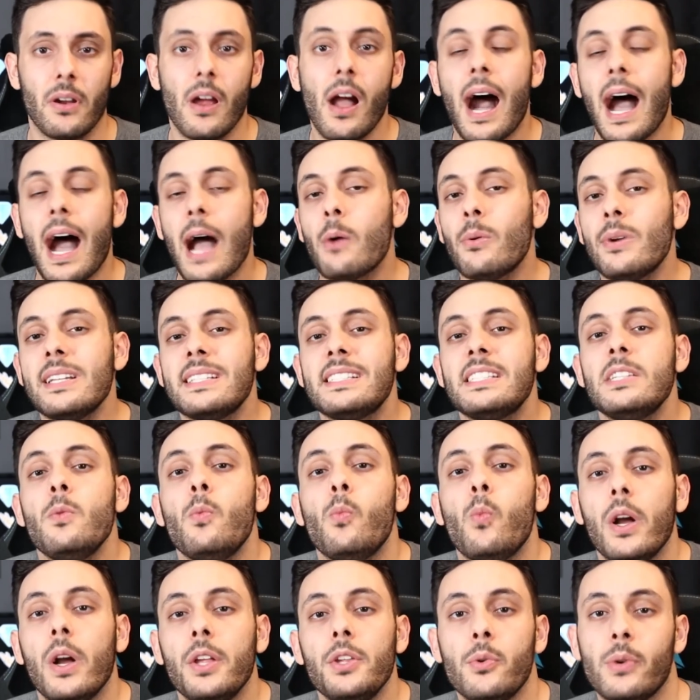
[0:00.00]
I want to see what
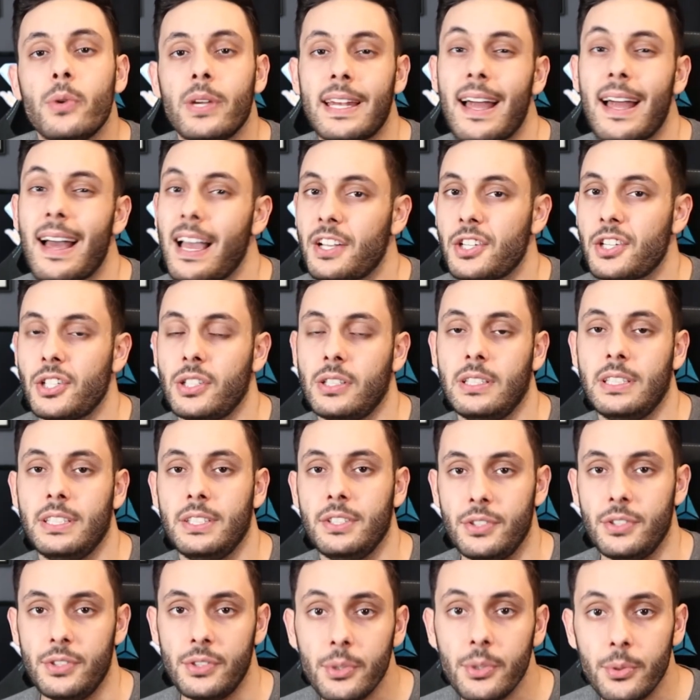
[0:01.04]
you can actually
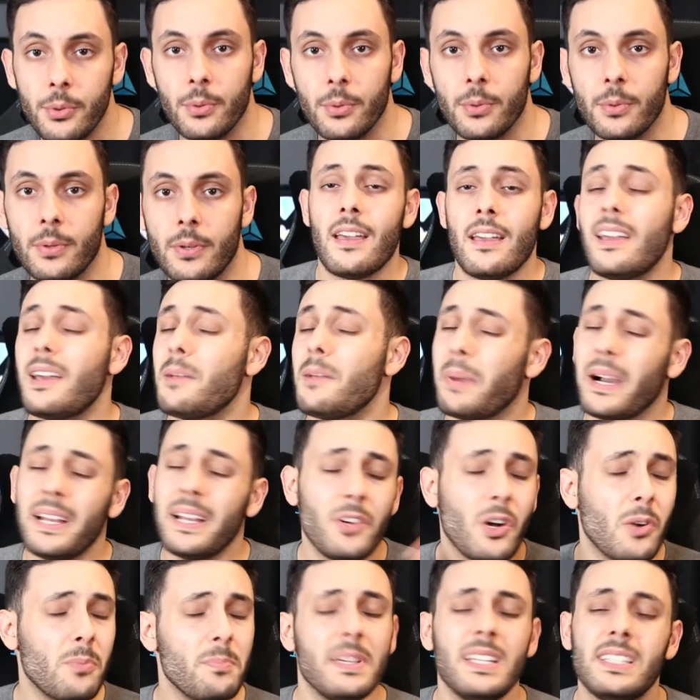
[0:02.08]
do. And by no
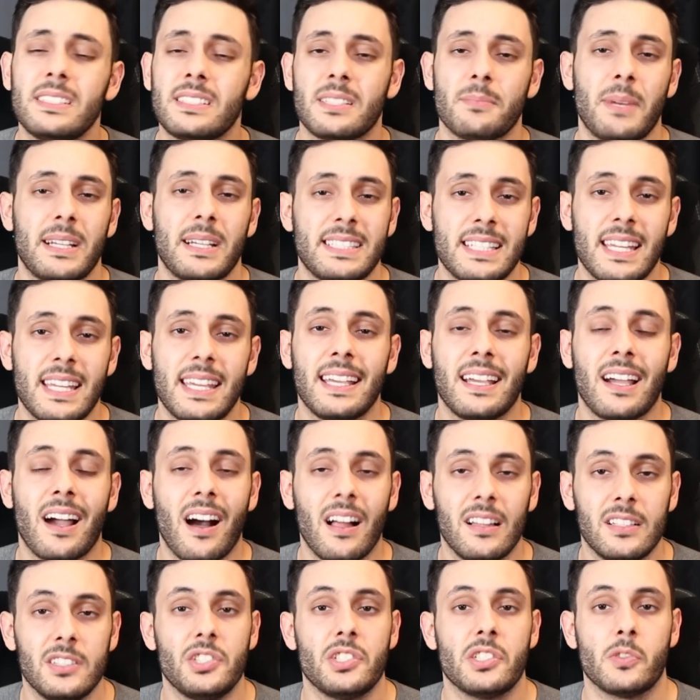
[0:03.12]
means am I saying
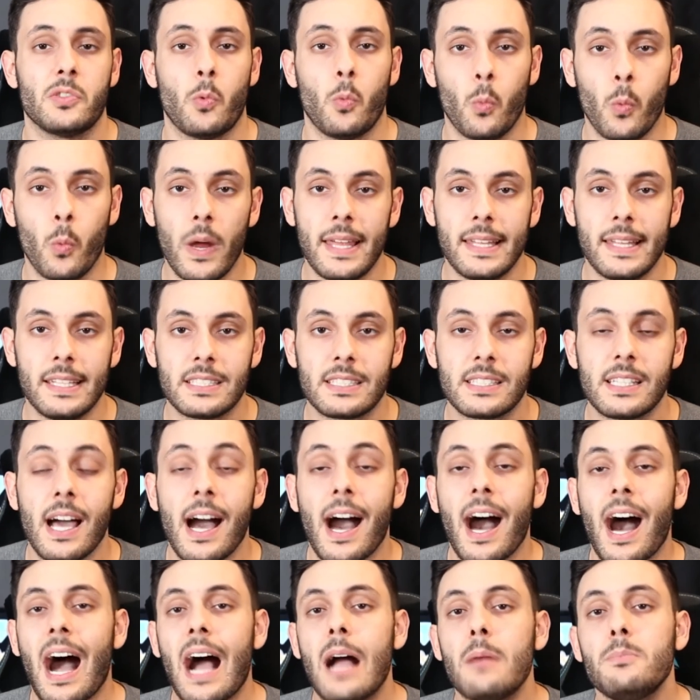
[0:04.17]
college is a waste.
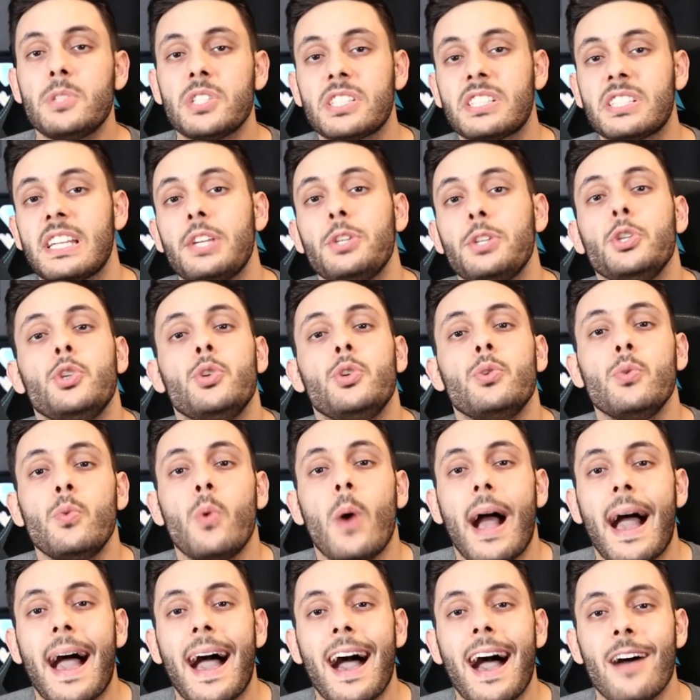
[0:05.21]
I'm just saying you
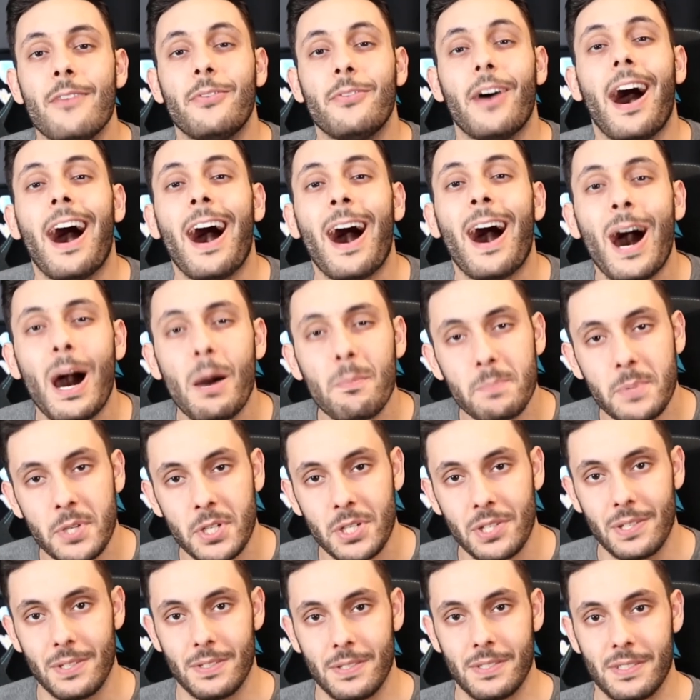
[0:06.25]
have
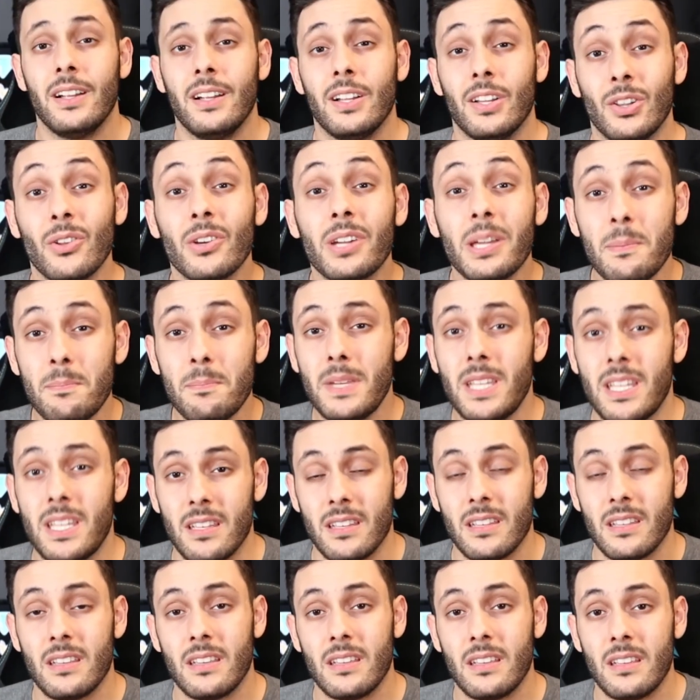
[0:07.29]
options. Look at me.
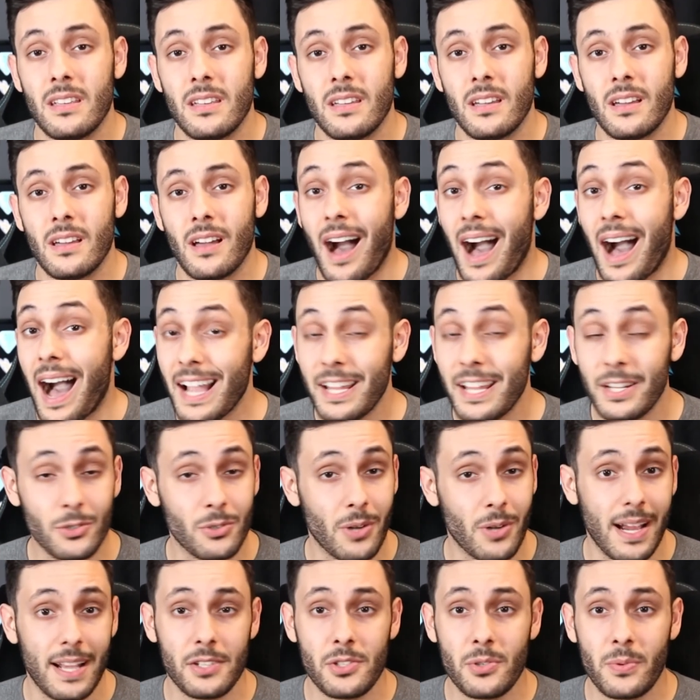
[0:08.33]
I
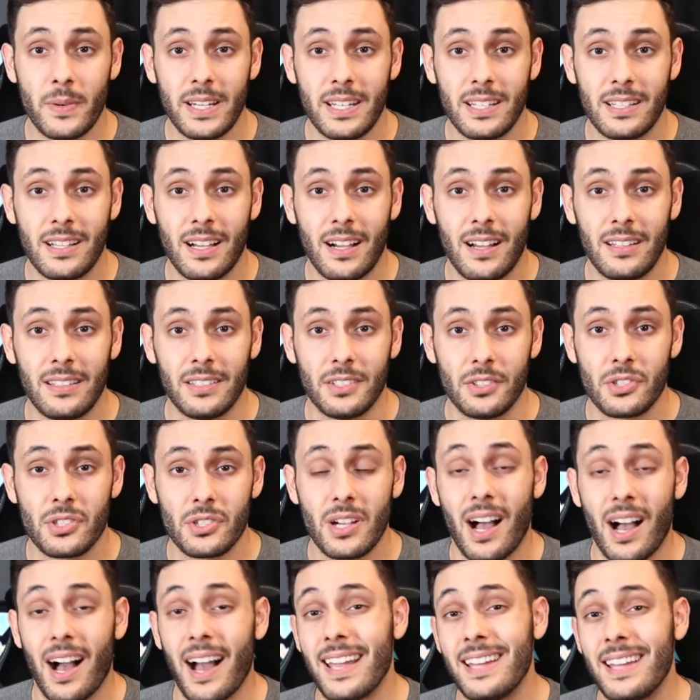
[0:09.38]
graduated college.
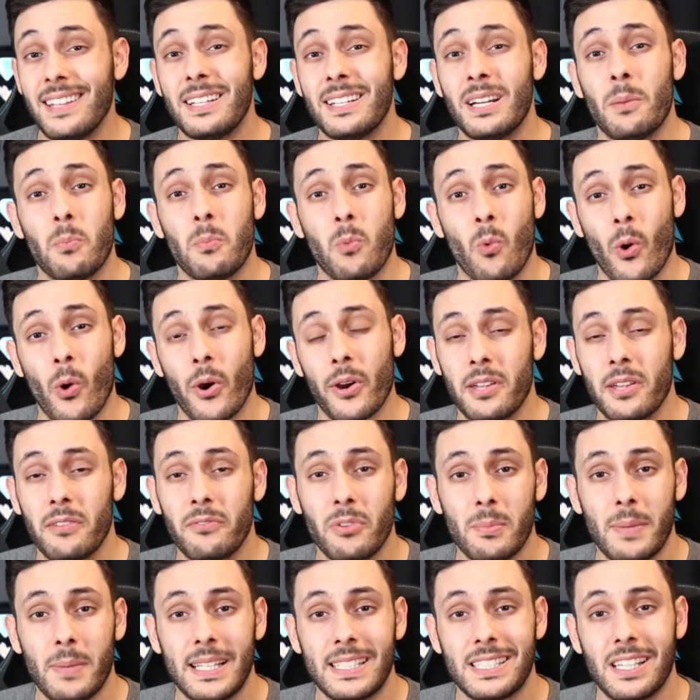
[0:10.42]
I ended up working for
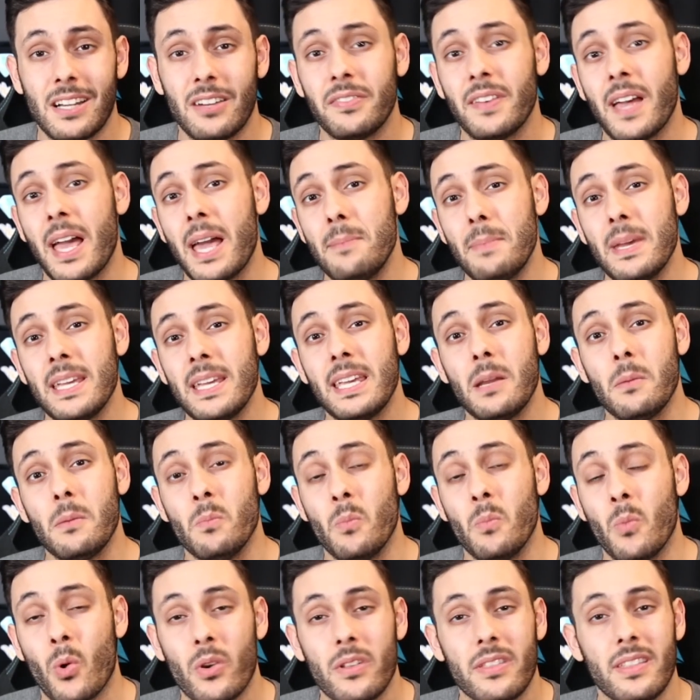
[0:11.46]
myself and making
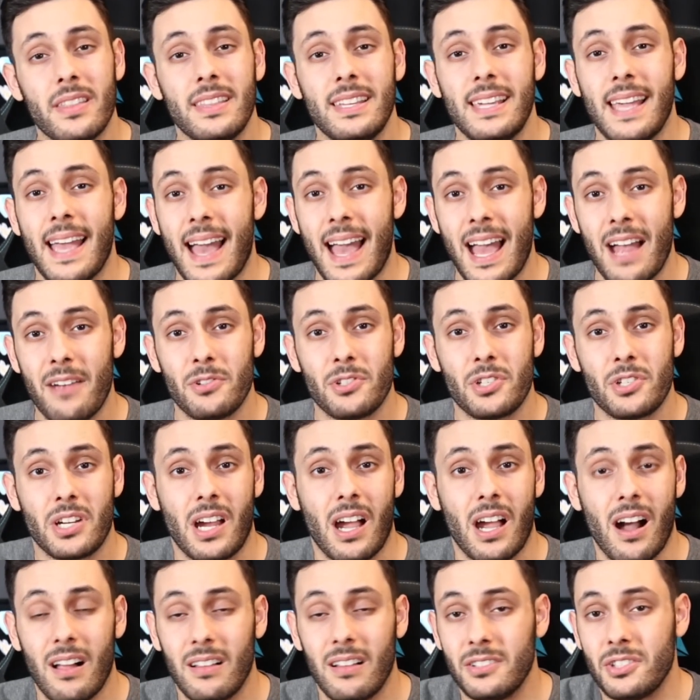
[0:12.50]
more than the average
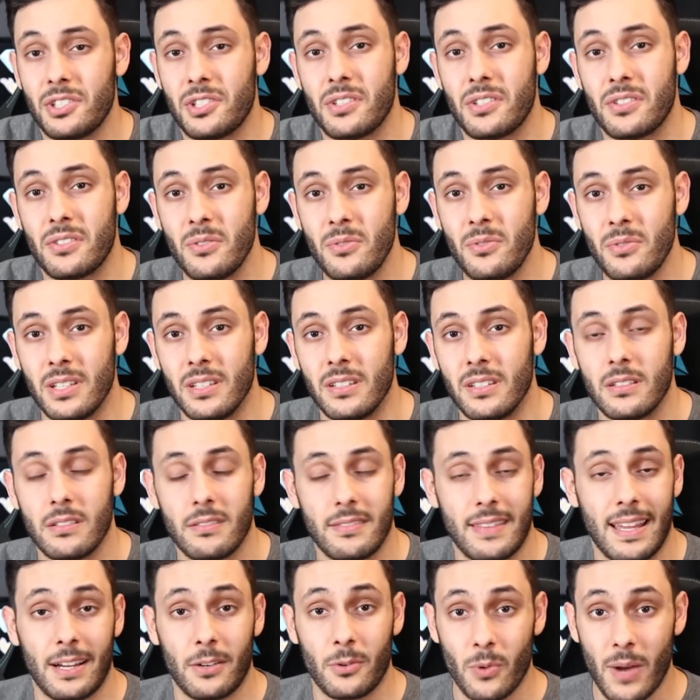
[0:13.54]
college student that
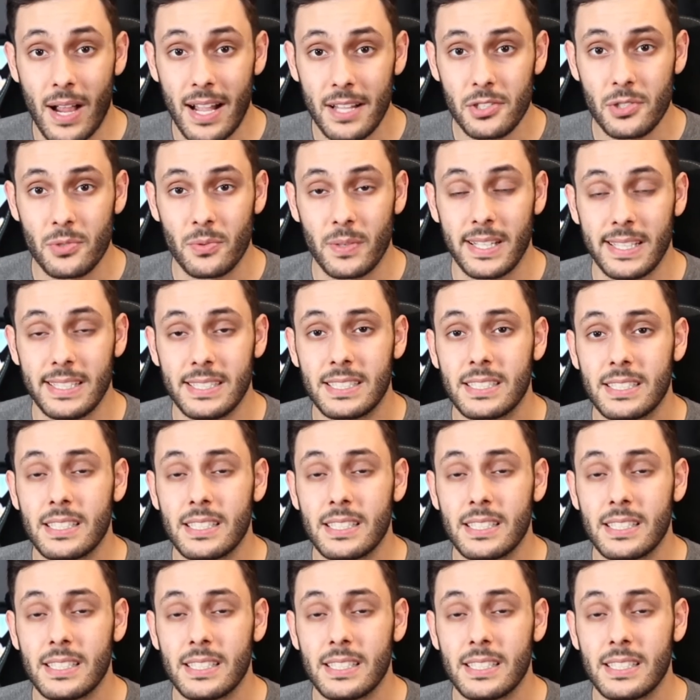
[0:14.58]
graduates.